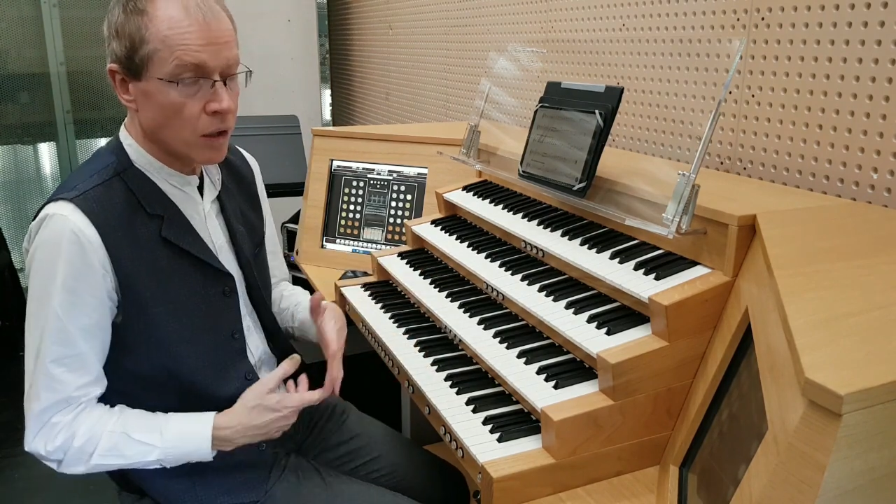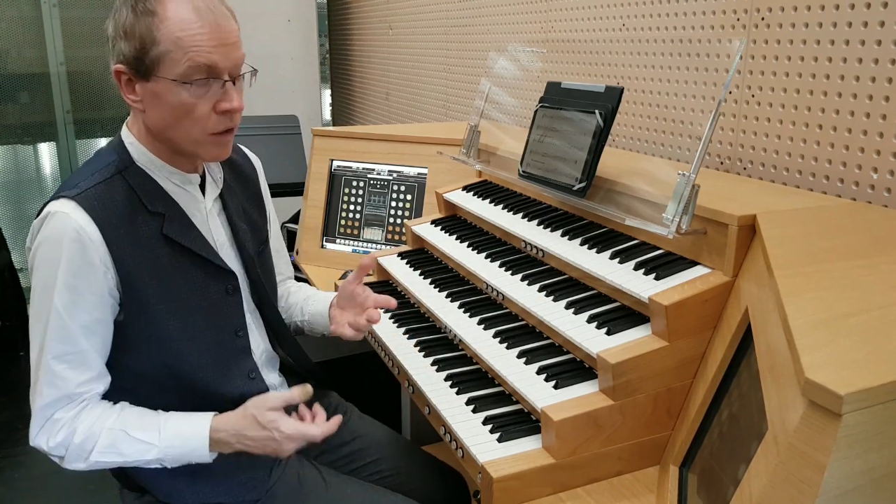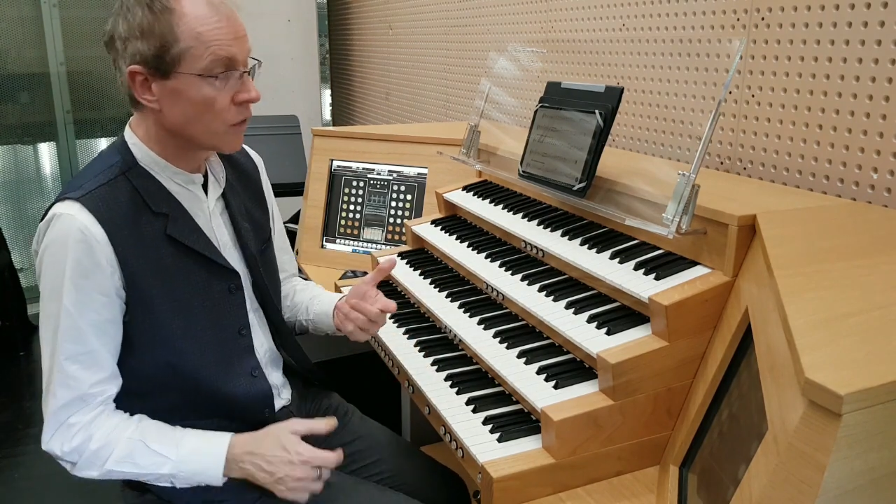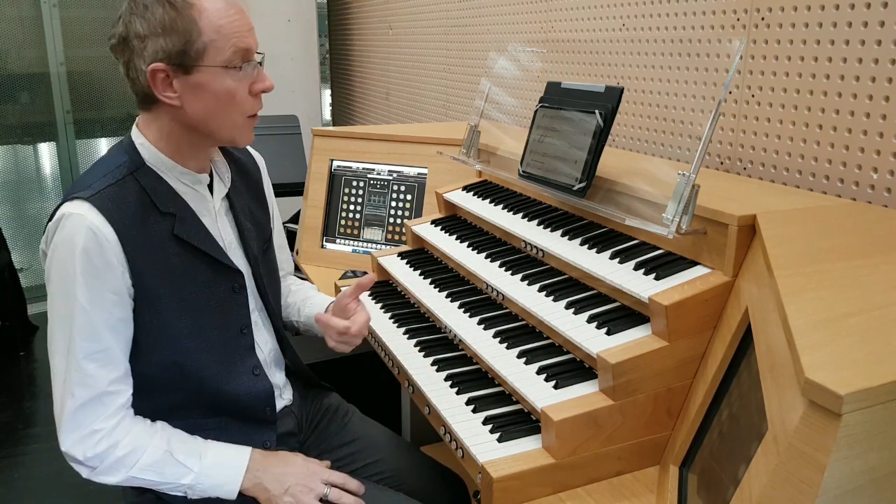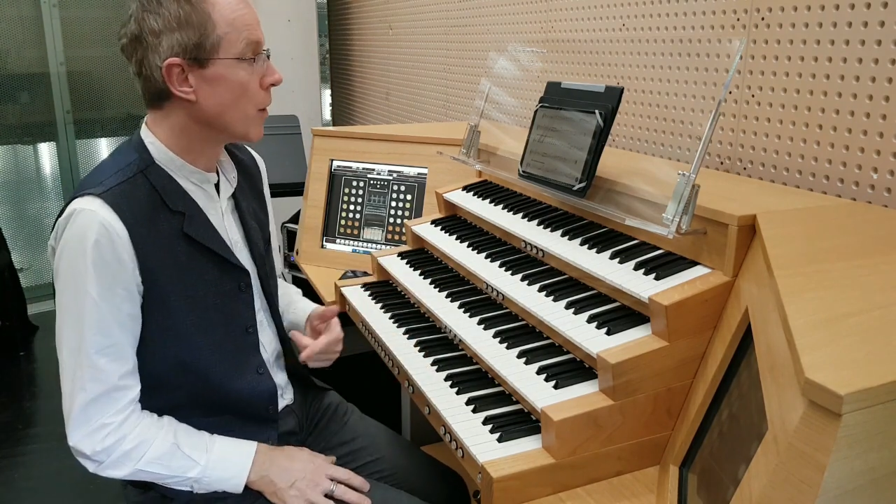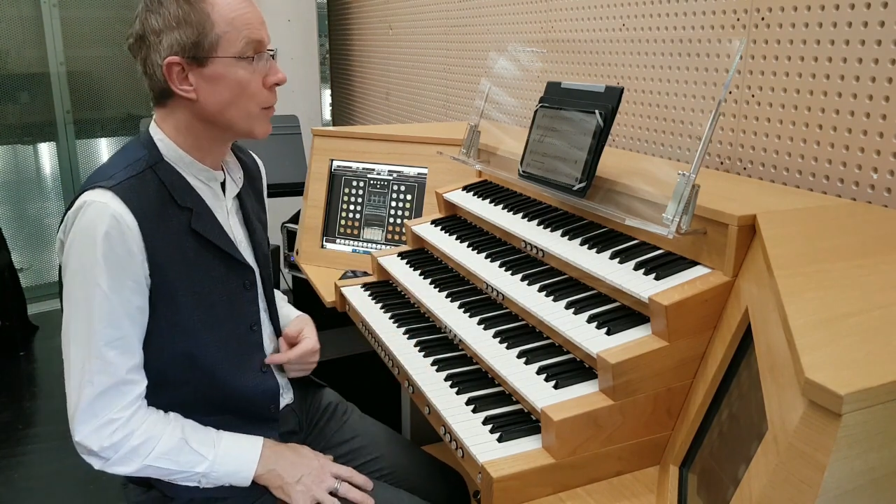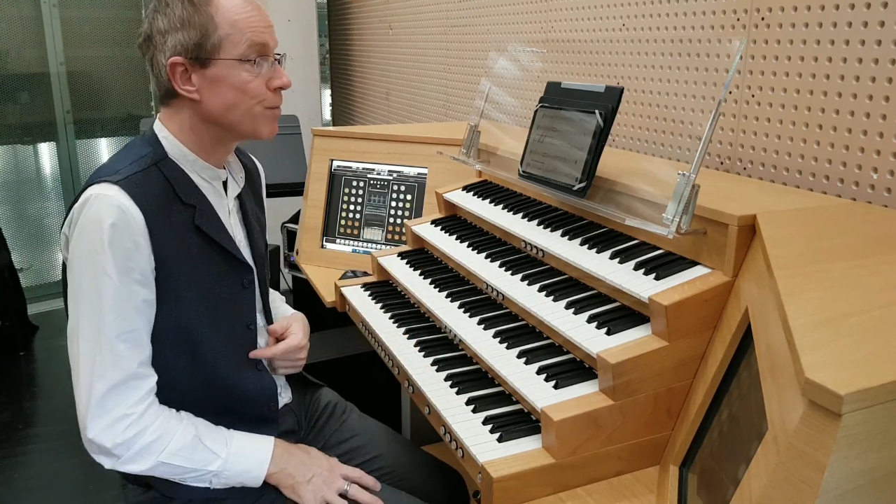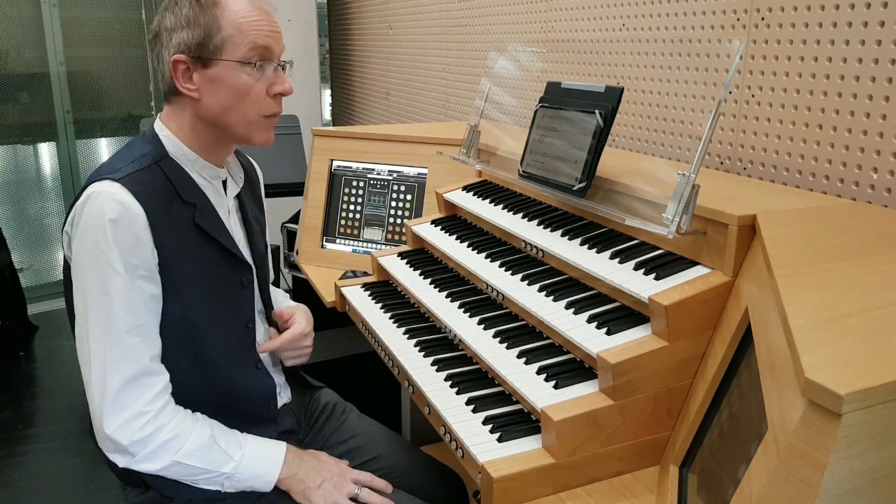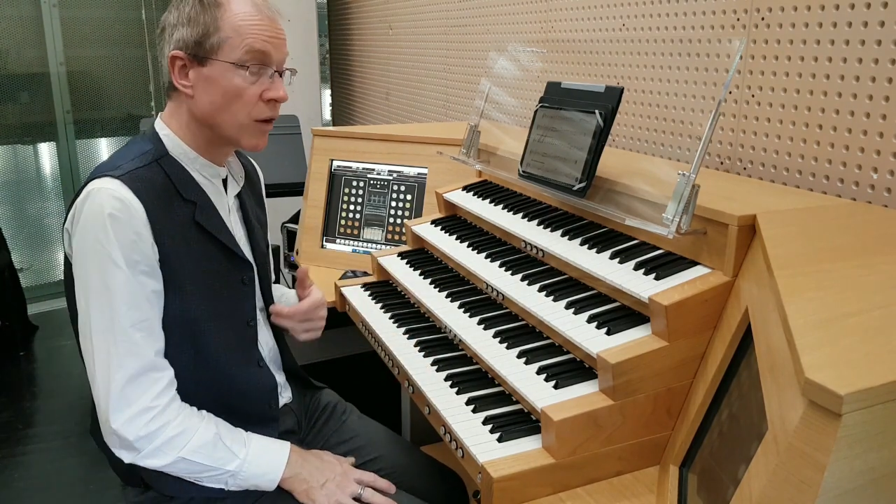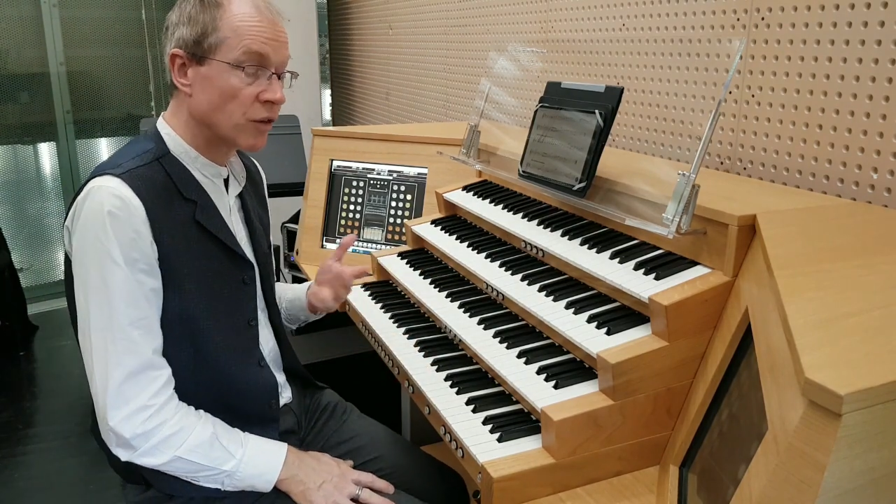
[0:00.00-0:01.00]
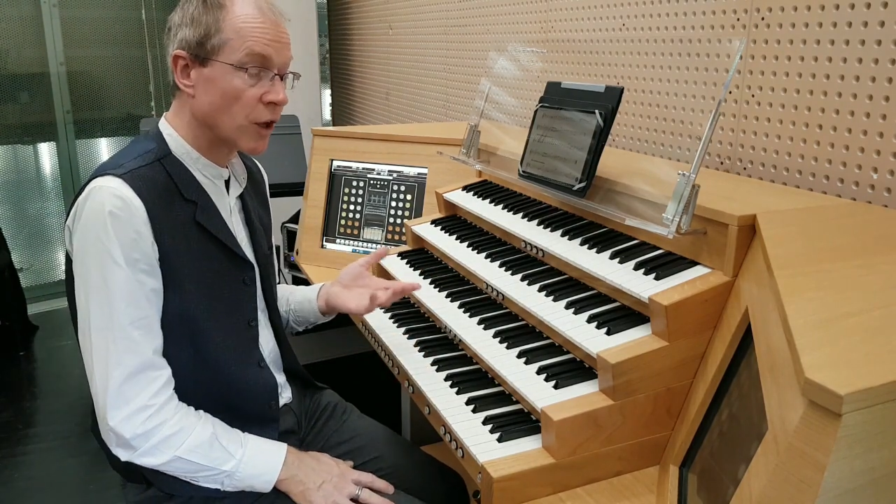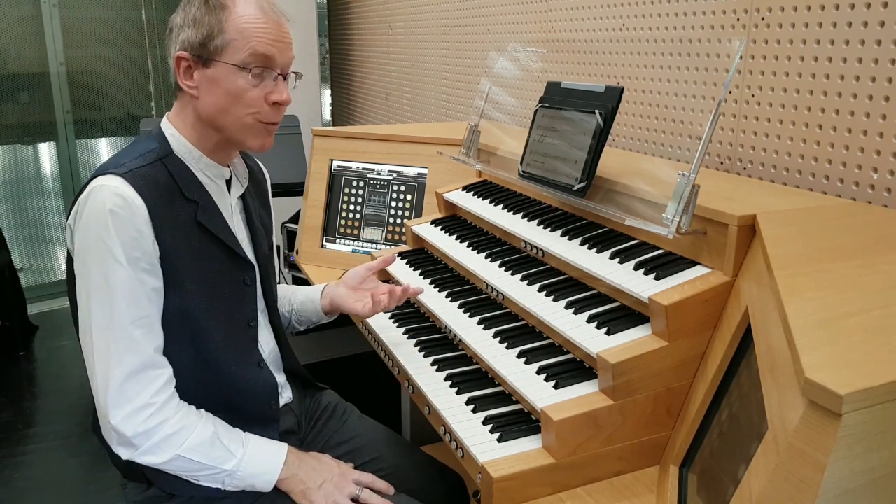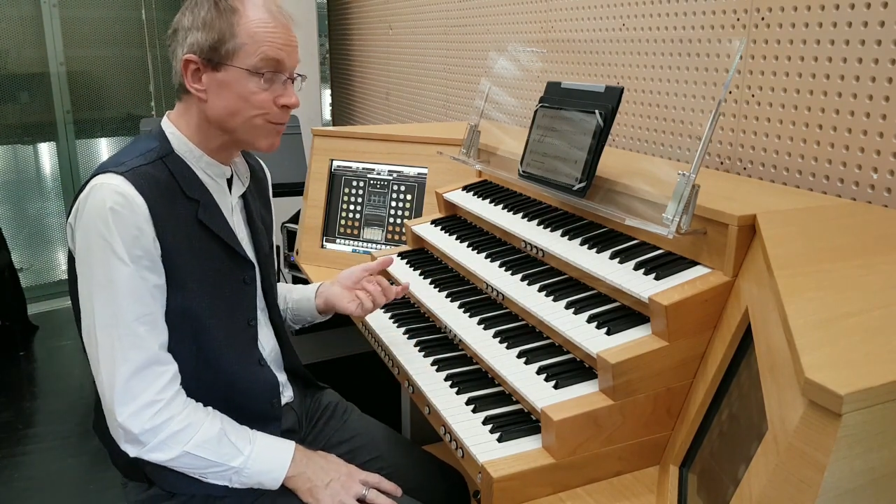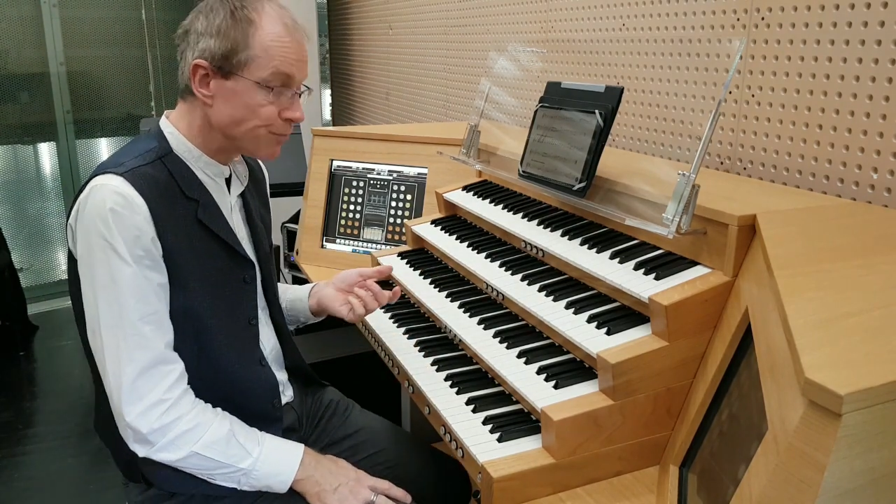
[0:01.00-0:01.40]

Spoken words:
And so on. So,